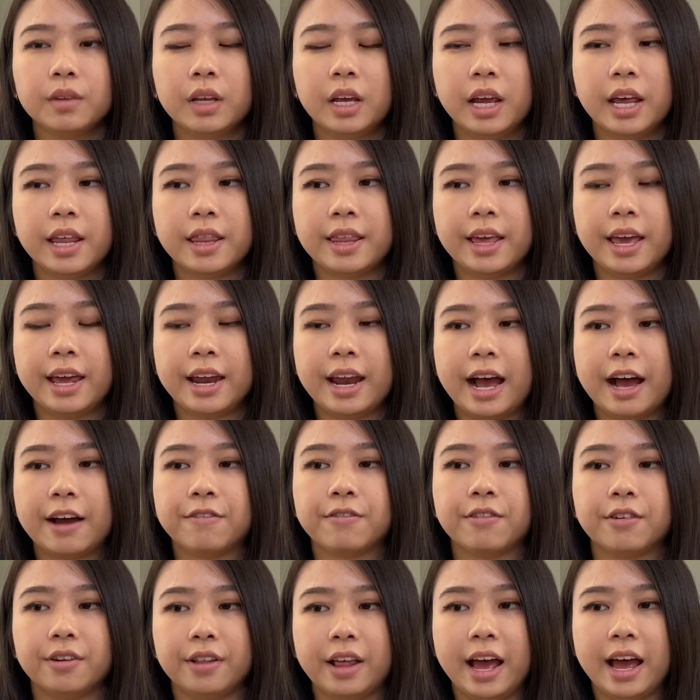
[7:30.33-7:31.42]
and then
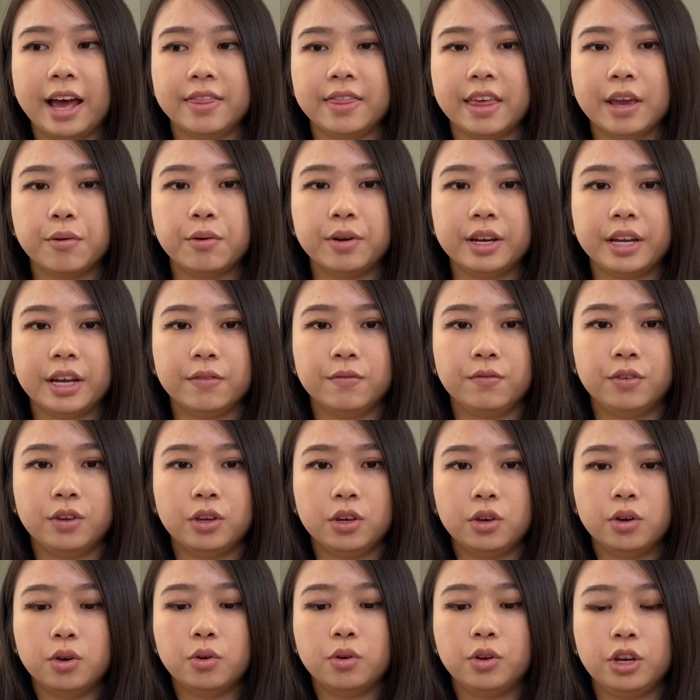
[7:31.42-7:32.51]
after that they would give
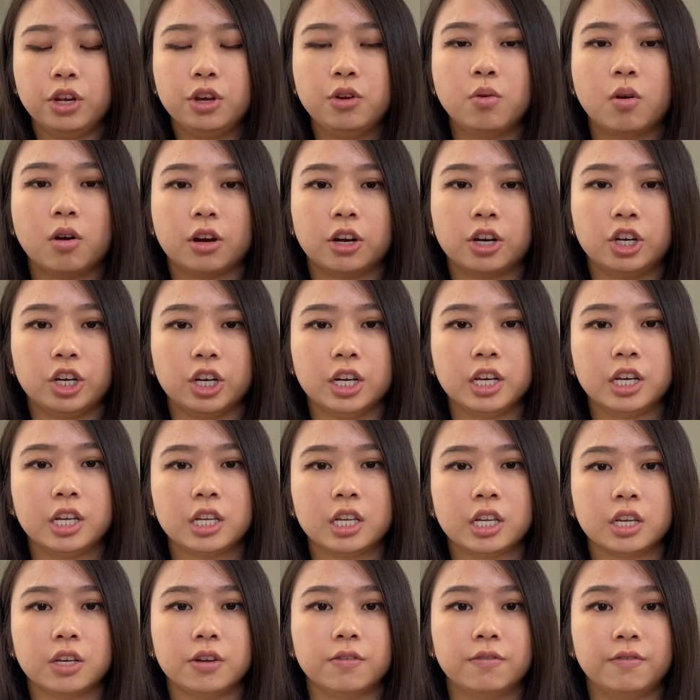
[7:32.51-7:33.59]
you new
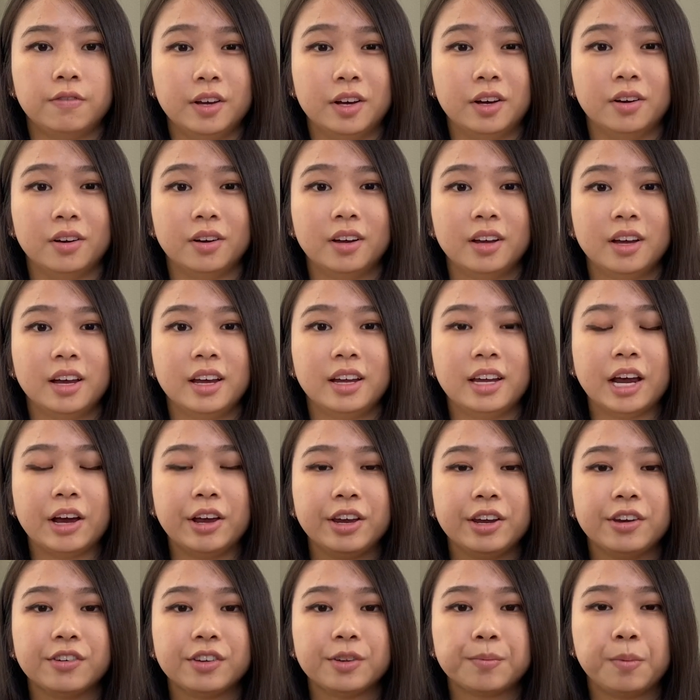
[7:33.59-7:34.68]
arches to fill. Now
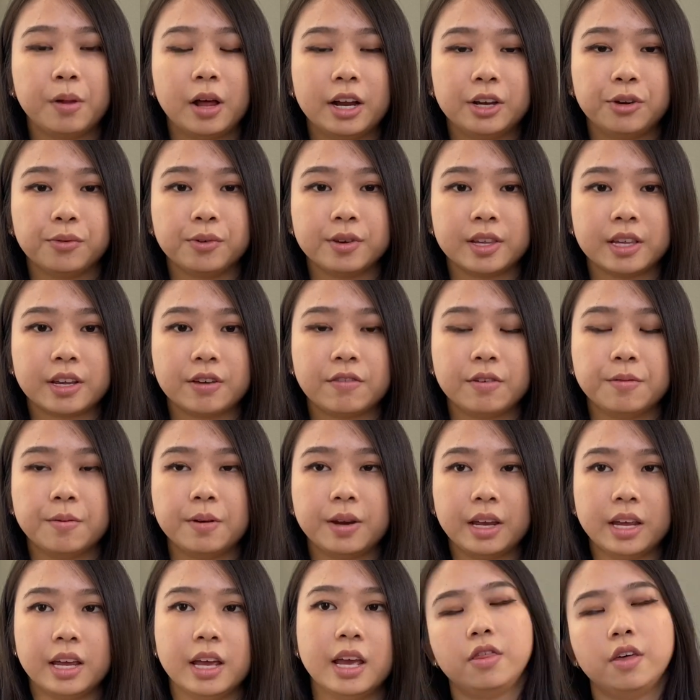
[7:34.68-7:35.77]
here's a plot twist,
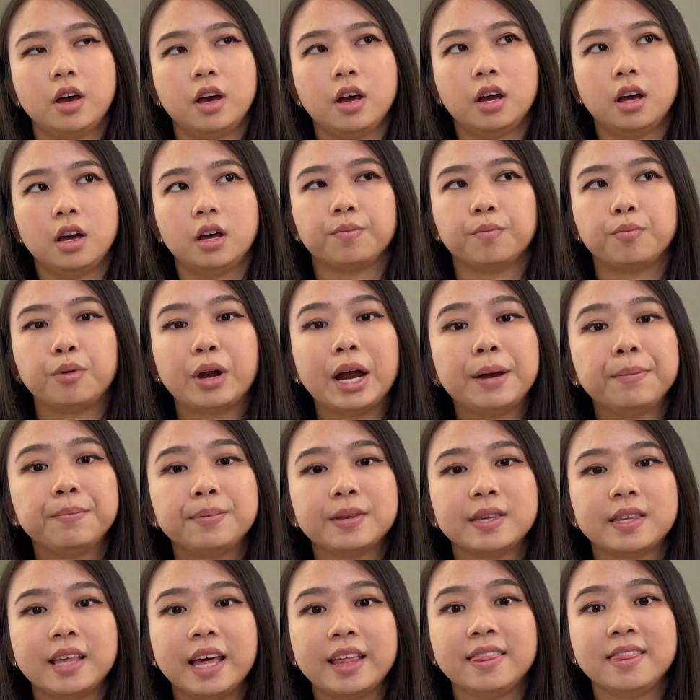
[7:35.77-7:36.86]
everybody. The
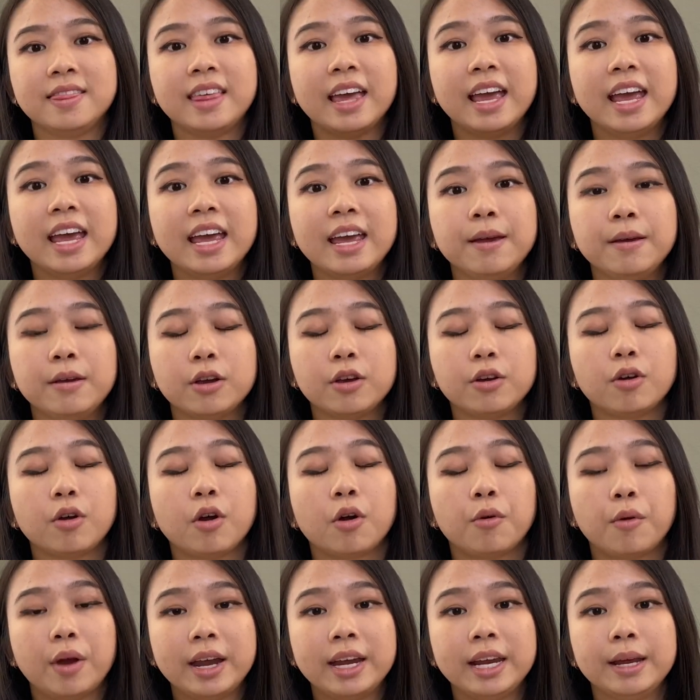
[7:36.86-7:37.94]
preps that they
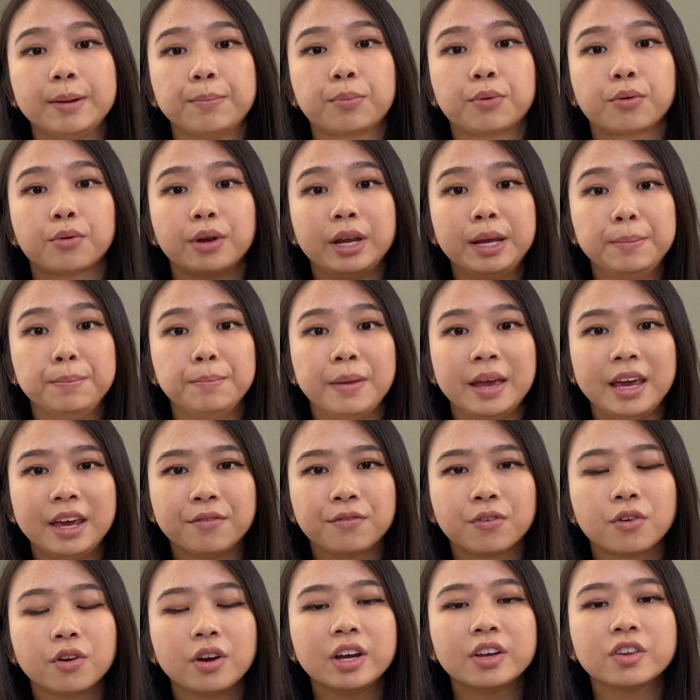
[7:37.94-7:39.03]
already pre-made
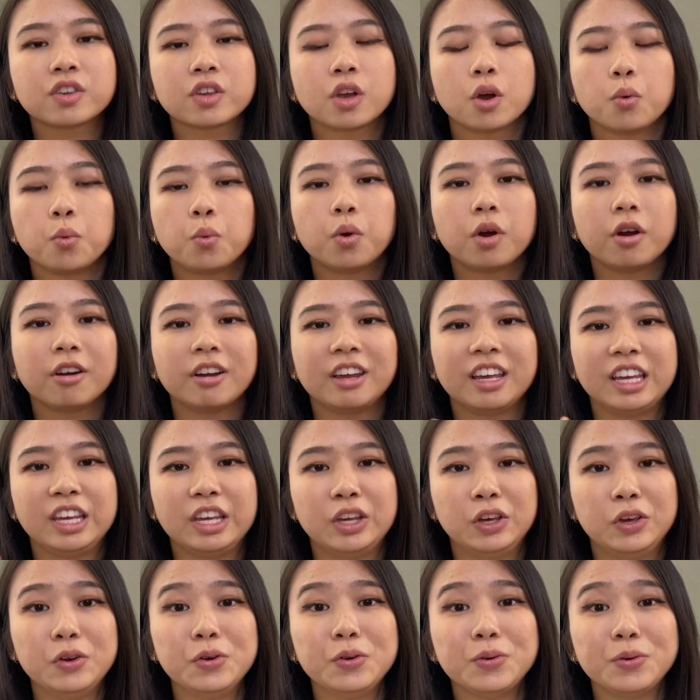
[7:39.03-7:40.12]
for us were
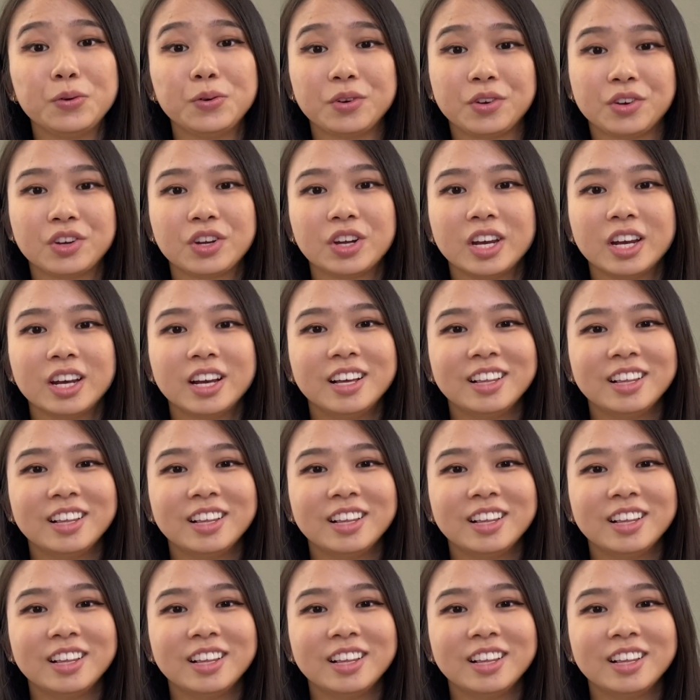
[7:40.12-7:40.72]
huge.